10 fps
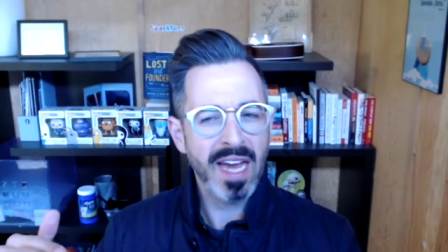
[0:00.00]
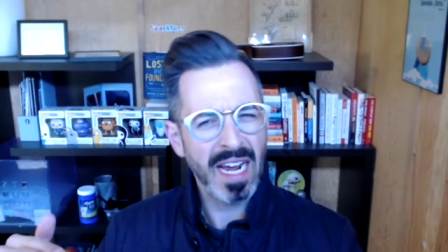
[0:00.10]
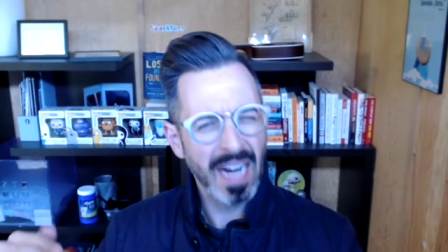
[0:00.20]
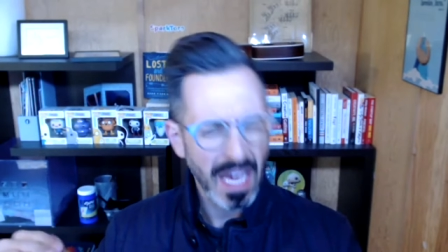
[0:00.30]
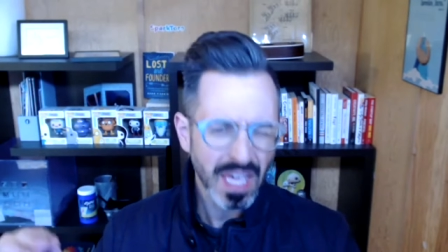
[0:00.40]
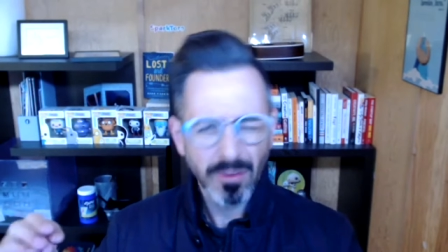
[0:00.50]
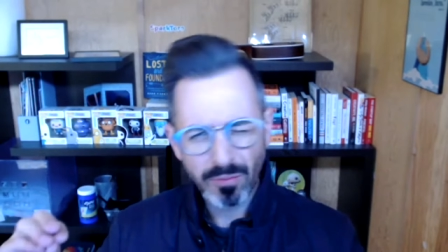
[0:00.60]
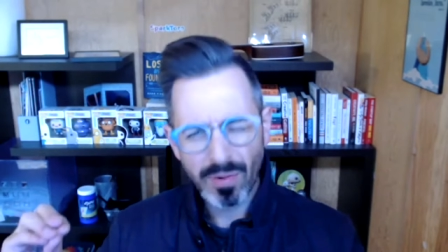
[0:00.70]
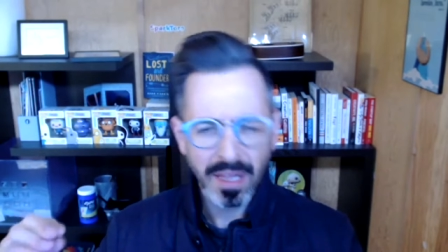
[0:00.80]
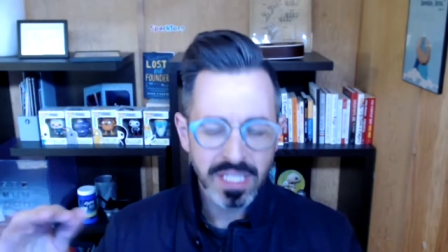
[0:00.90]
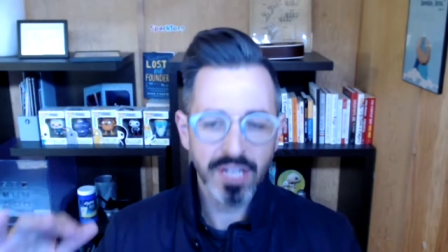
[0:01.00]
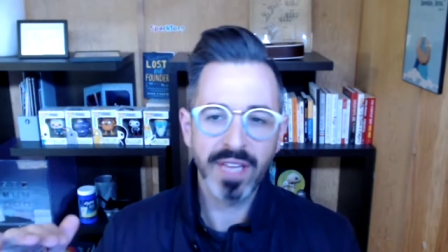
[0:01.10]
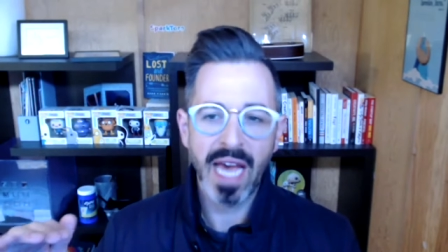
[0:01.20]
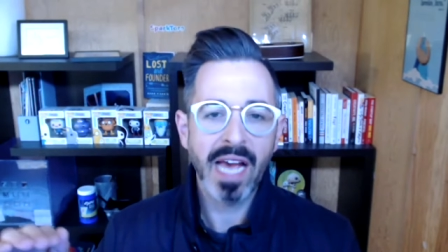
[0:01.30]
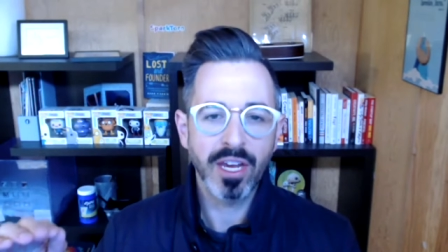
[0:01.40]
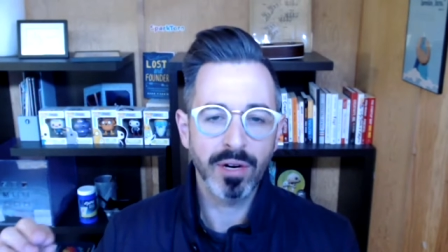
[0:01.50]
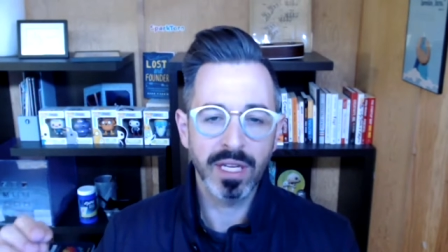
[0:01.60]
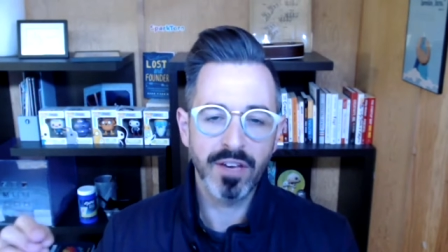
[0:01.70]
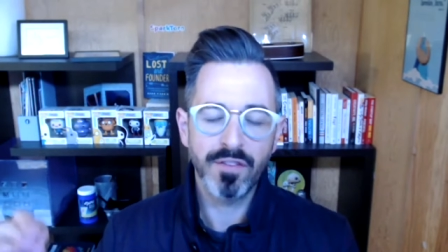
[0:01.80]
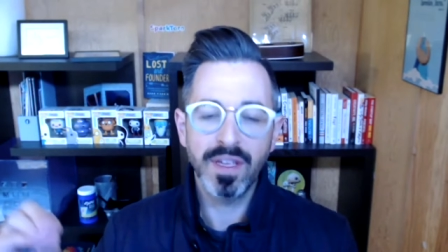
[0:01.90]
and I think relatively
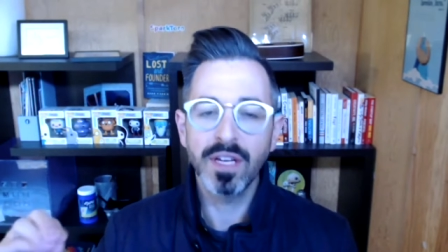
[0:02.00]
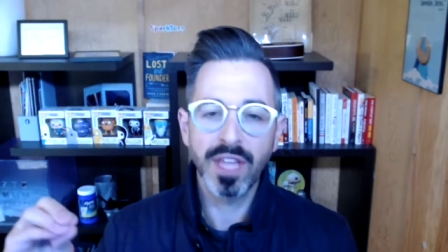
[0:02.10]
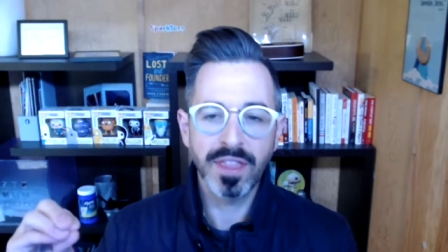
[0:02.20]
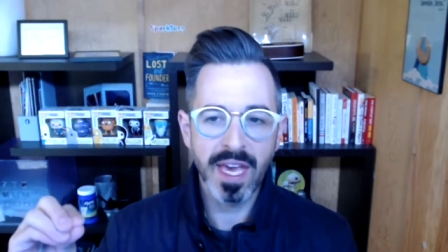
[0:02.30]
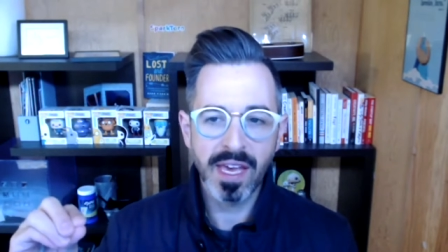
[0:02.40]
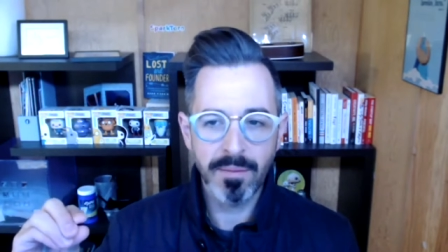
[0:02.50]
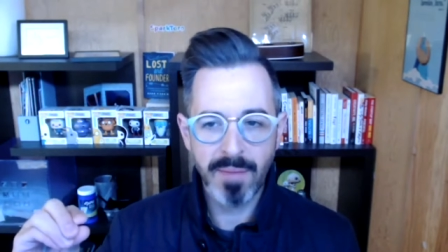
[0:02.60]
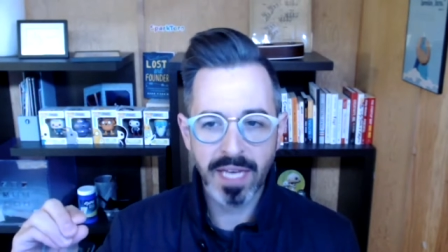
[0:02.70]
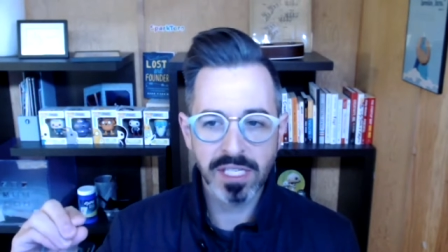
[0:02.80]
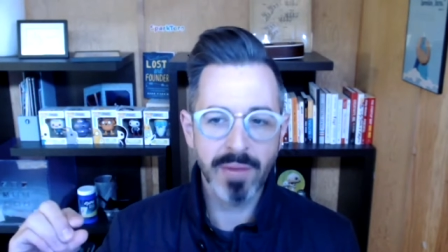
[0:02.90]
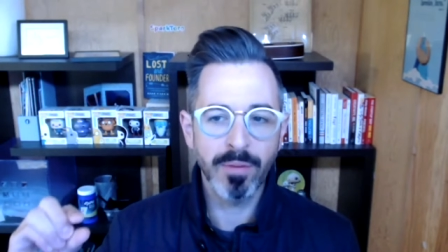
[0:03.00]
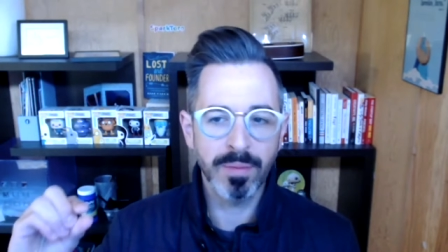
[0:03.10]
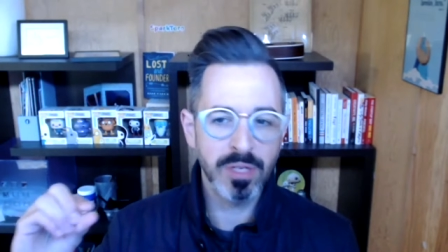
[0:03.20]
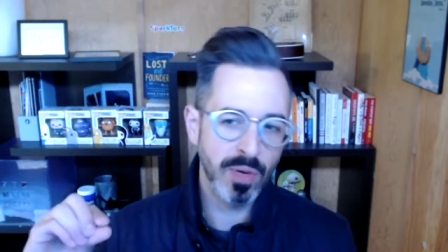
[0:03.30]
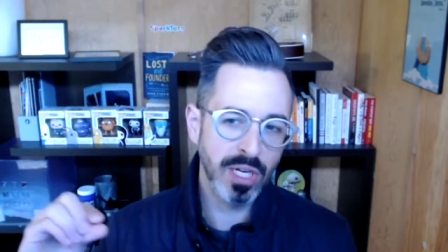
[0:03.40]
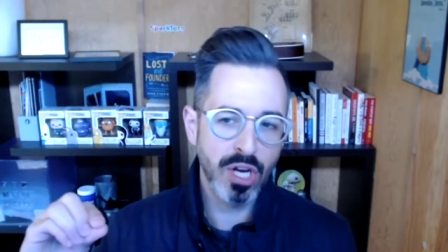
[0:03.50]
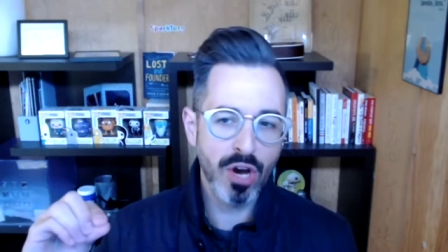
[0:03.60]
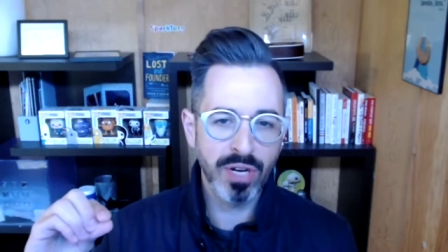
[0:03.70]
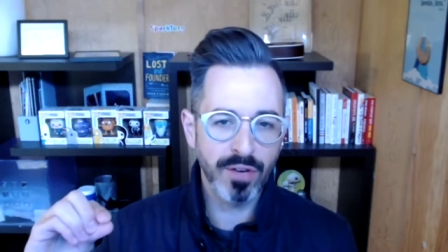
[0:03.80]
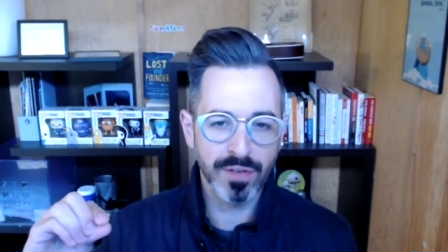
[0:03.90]
accurately, feel that they can make somewhere between no
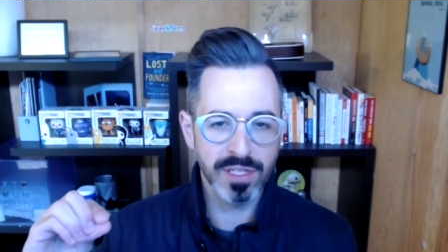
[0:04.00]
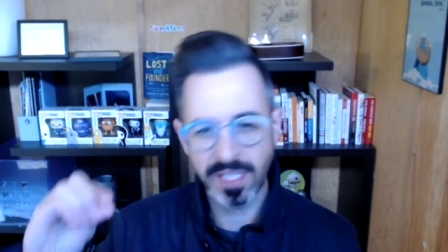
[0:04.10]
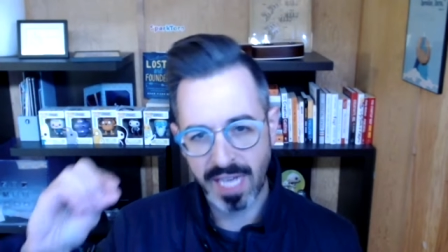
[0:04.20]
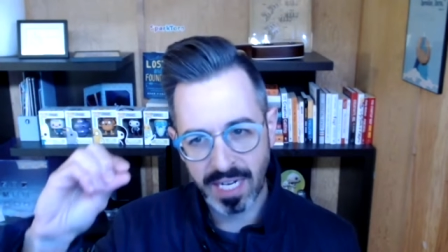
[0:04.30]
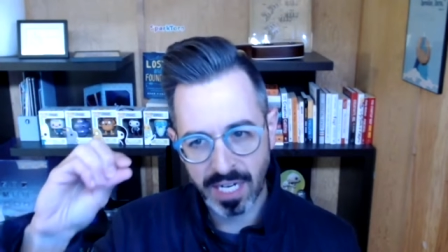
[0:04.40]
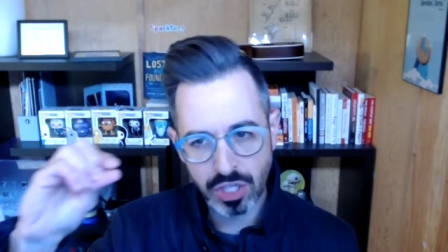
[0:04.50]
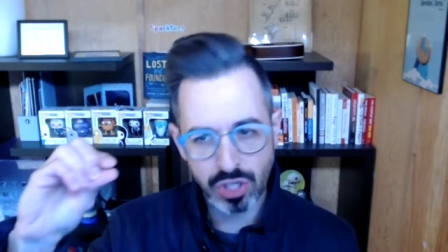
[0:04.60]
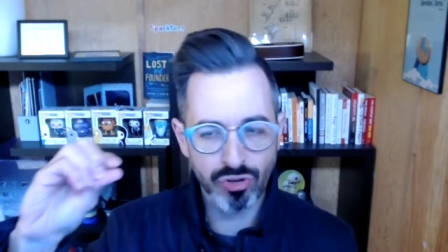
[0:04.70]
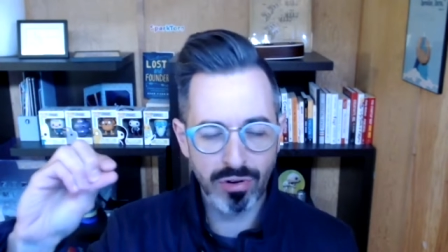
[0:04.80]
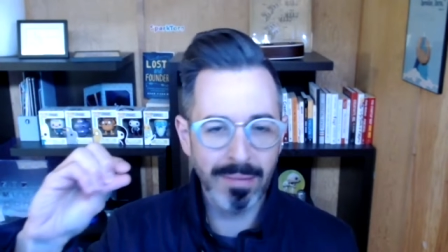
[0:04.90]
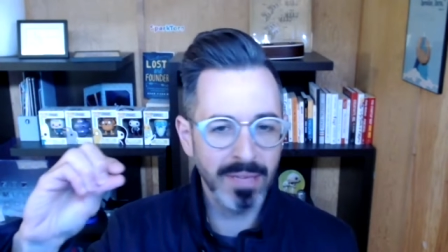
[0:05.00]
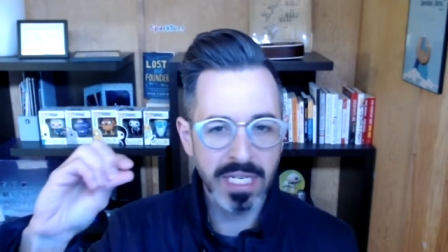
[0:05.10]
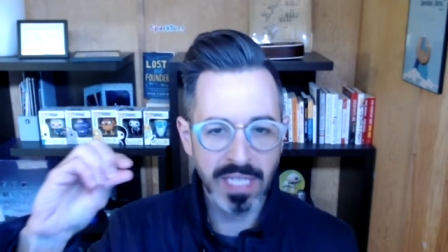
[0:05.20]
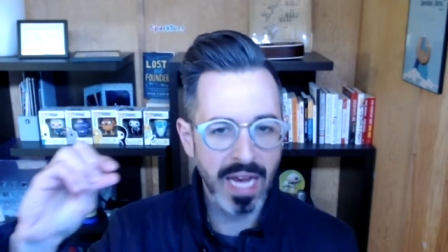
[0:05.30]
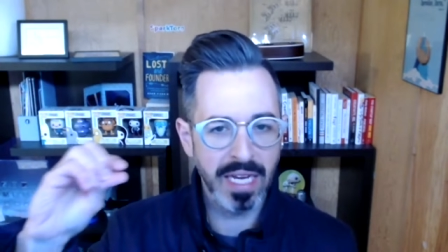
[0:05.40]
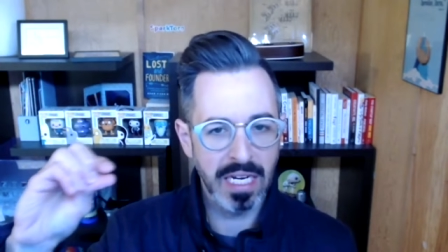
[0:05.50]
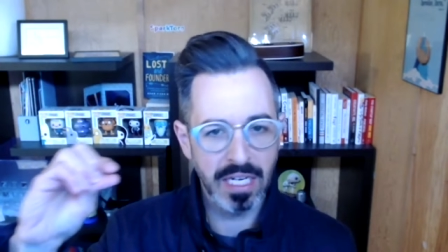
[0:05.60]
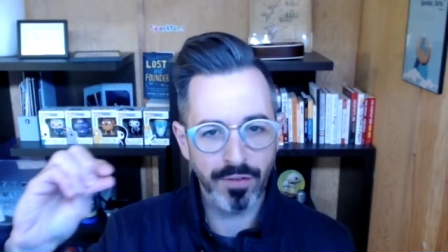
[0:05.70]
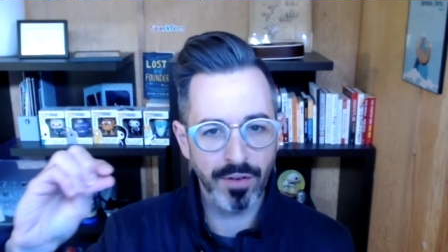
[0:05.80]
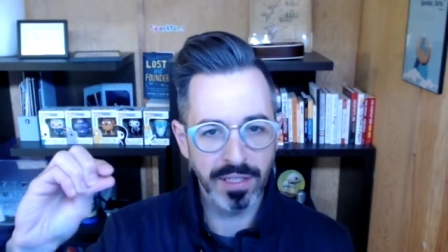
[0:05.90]
difference and an extremely tiny
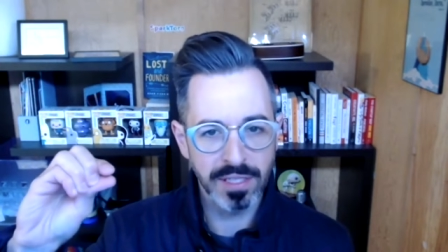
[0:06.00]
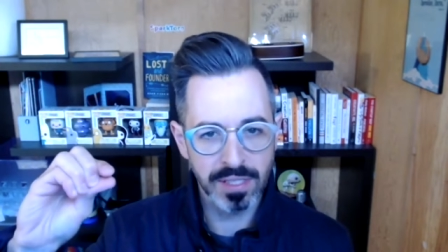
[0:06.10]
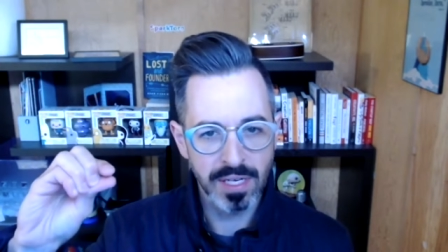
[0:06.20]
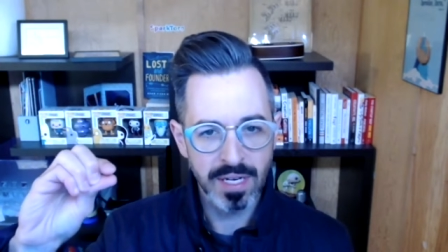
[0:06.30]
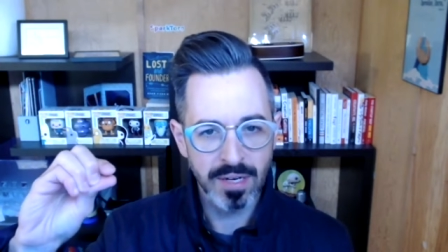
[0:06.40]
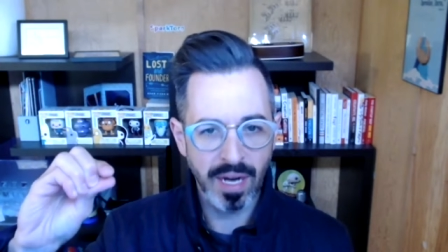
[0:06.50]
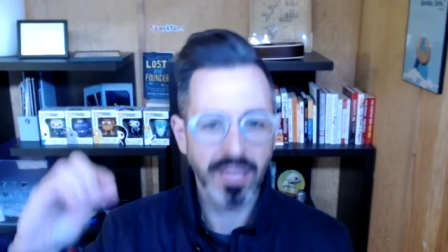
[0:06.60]
difference, right? Hmm.